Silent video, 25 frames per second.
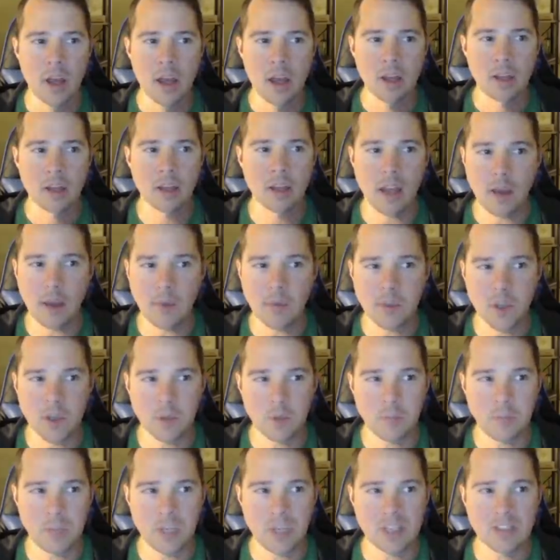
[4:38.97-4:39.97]
games
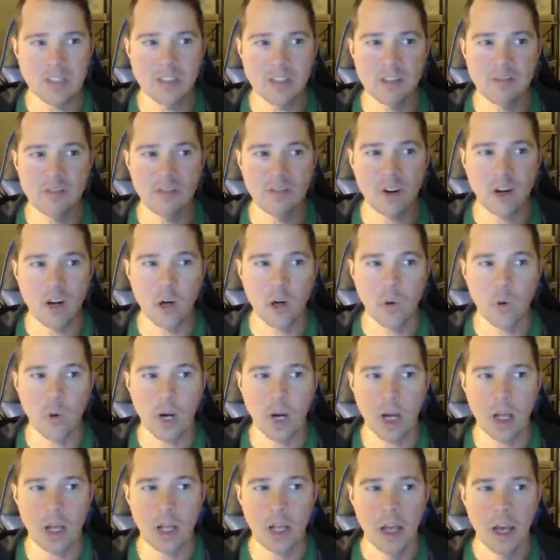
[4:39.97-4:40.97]
on PC very
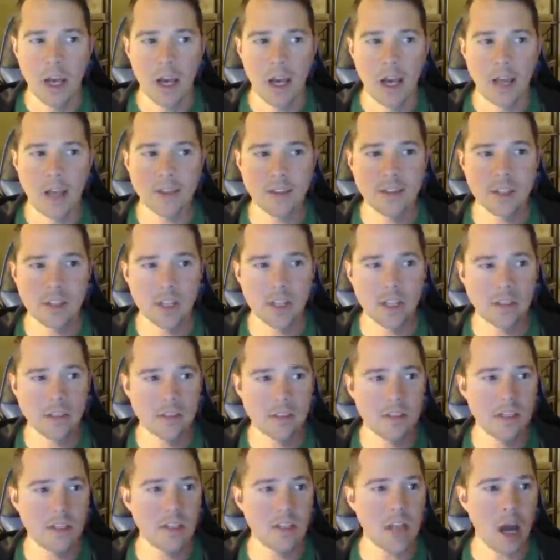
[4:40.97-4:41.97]
well. As you can
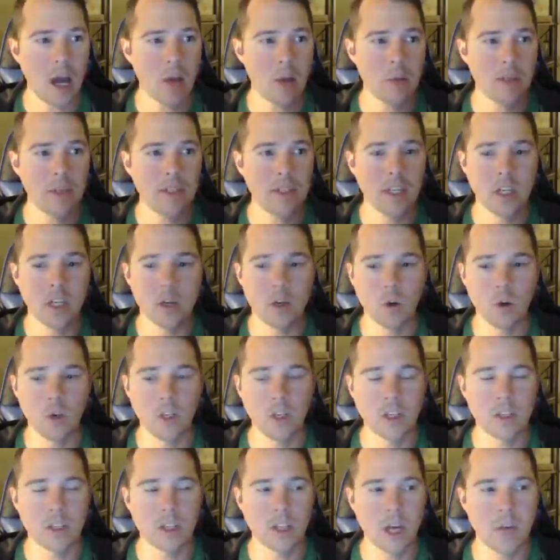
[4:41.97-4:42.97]
see now, my
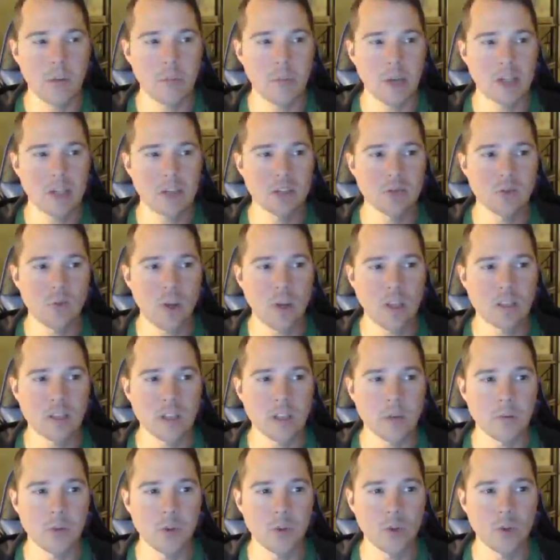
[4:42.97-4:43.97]
decoding time has raised
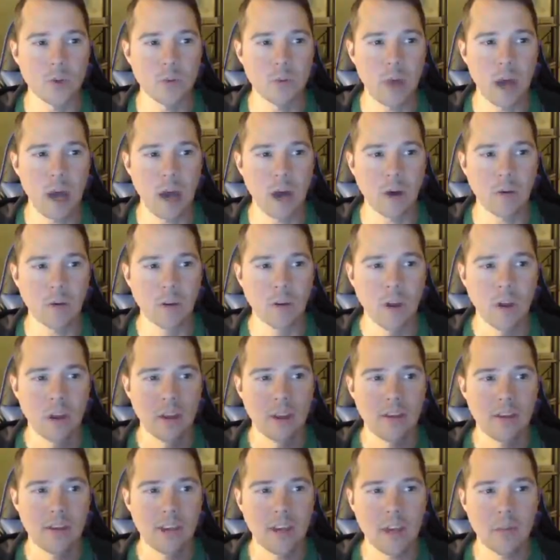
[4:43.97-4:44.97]
up to about
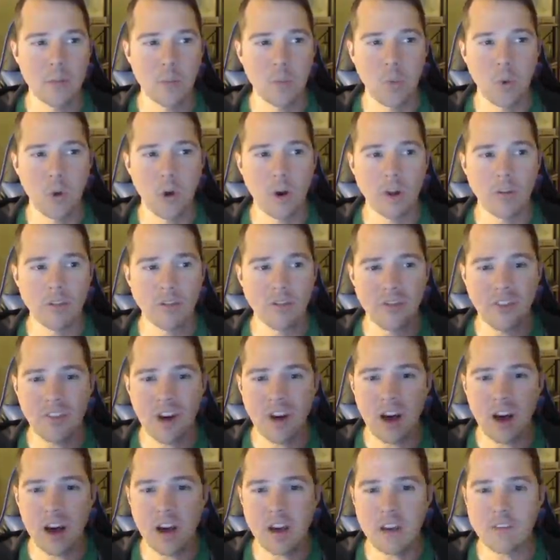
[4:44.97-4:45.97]

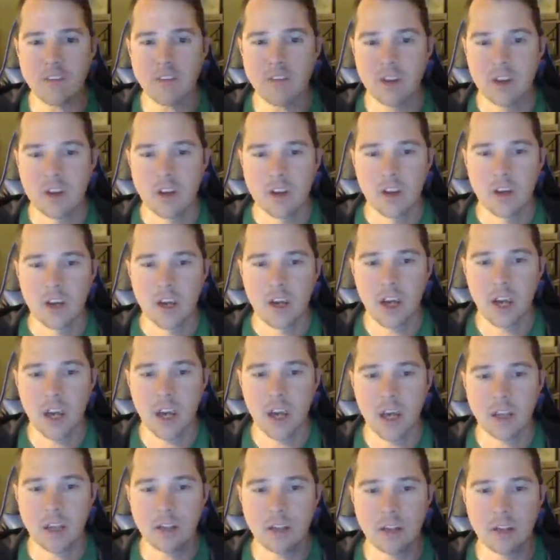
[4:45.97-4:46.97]
10.5,
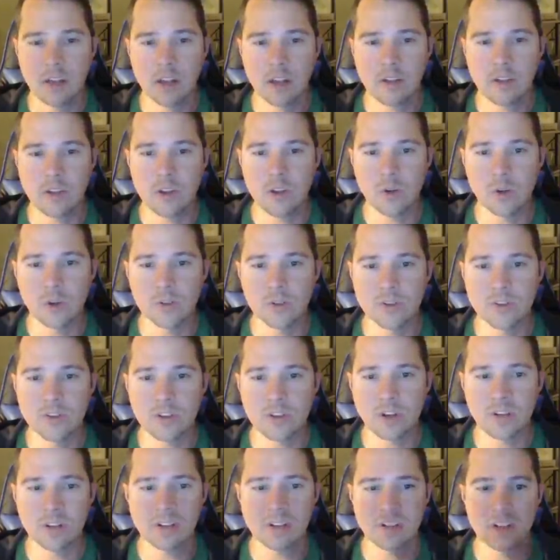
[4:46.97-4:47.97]
and you'll
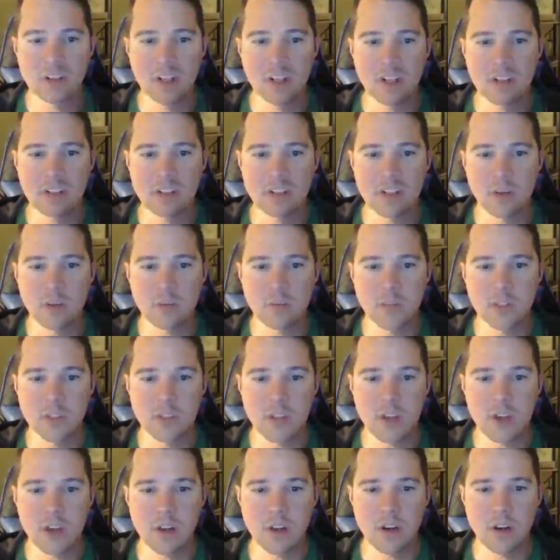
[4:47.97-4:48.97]
start seeing some
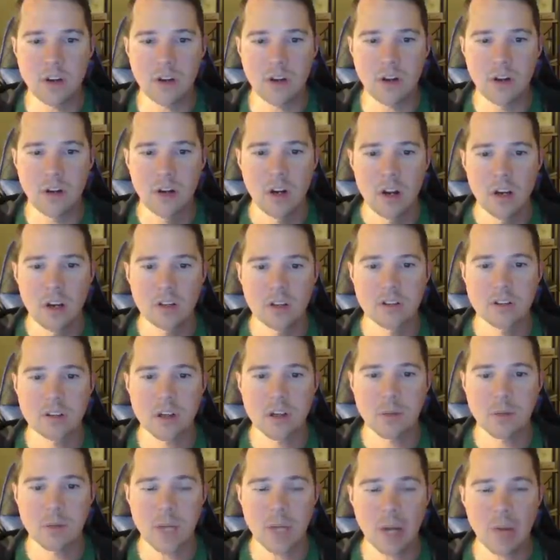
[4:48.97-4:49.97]
stutter.
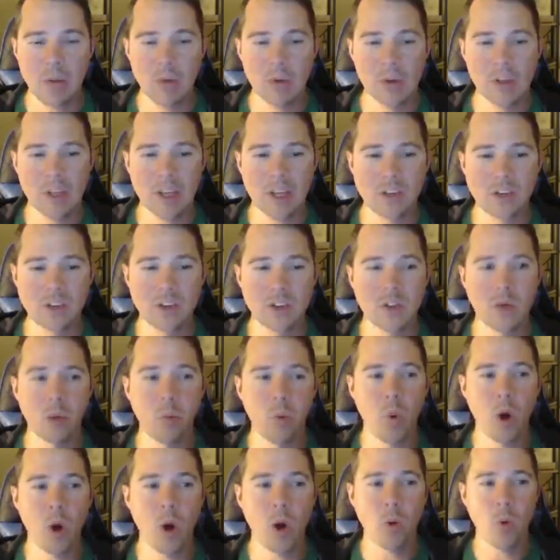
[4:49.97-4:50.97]
Sometime we'll get to the
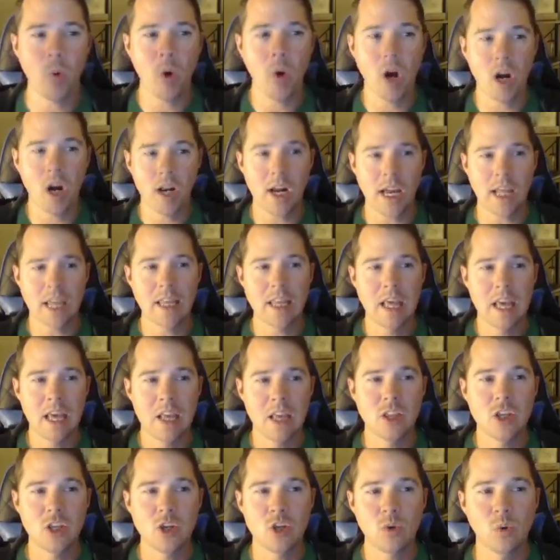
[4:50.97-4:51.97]
point where like
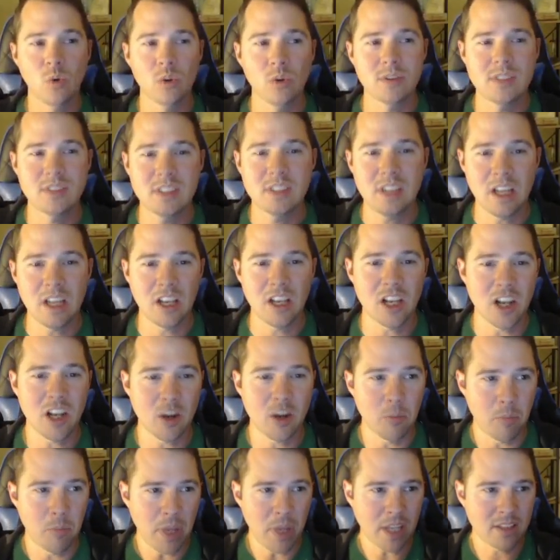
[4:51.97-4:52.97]
you will see a lot
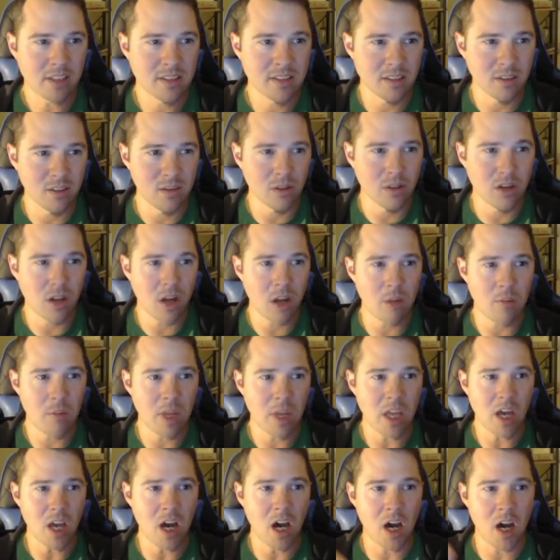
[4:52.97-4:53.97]
of pixel
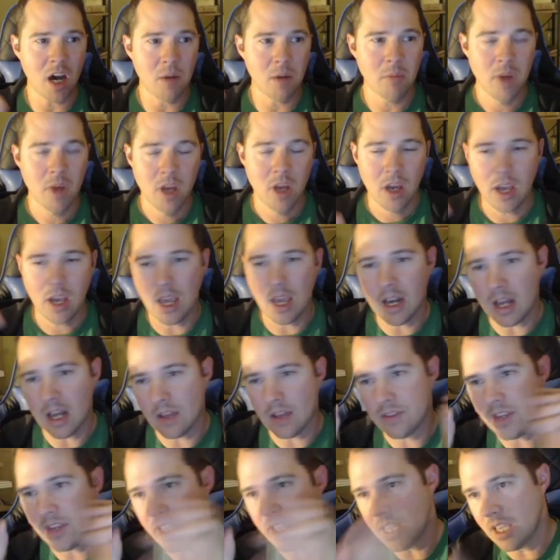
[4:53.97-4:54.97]
coming up, and
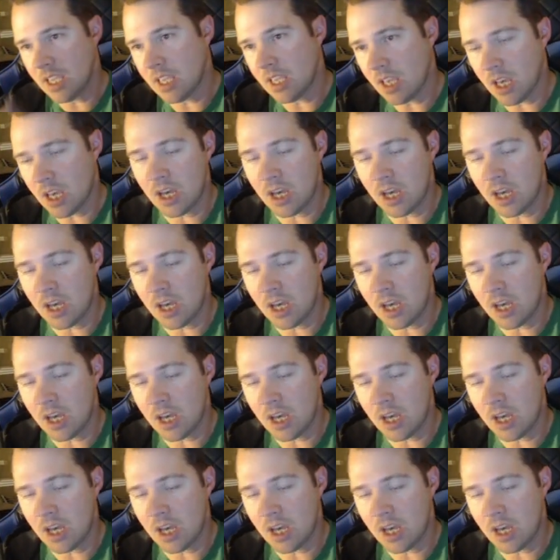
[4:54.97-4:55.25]
then the